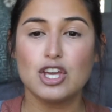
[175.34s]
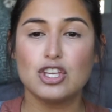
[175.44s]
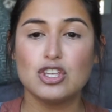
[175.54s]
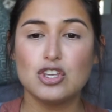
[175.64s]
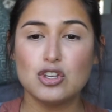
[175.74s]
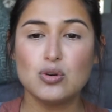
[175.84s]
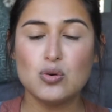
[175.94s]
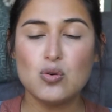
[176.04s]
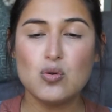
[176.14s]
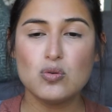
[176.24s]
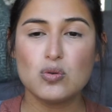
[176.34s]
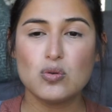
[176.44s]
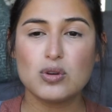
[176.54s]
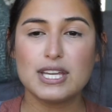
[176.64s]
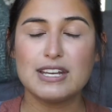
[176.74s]
you
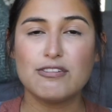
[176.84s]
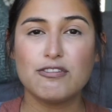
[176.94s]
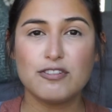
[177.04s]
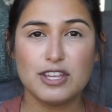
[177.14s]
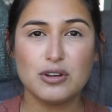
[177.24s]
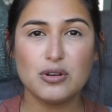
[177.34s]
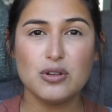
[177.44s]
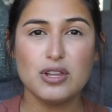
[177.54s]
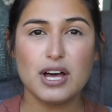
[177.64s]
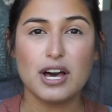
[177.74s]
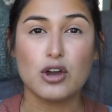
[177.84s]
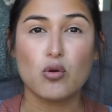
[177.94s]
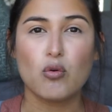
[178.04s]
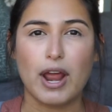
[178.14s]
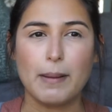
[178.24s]
can feel a
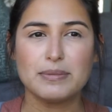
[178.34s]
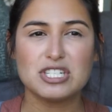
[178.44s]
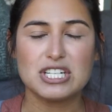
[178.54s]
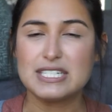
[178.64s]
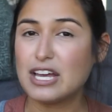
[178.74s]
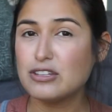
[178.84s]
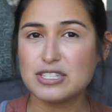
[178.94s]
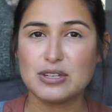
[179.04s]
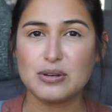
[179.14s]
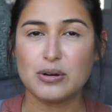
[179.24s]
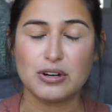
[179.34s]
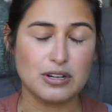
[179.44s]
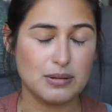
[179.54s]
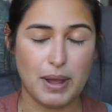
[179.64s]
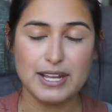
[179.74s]
cramp. She tells you,
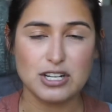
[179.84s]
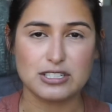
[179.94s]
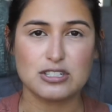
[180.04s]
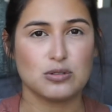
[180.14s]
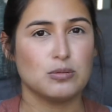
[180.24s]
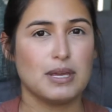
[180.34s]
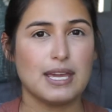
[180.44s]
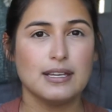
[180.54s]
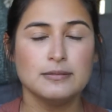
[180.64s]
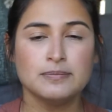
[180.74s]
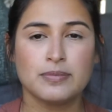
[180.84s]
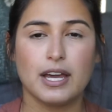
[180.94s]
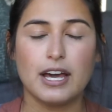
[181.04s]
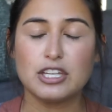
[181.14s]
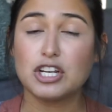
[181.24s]
or my doctor told me, you're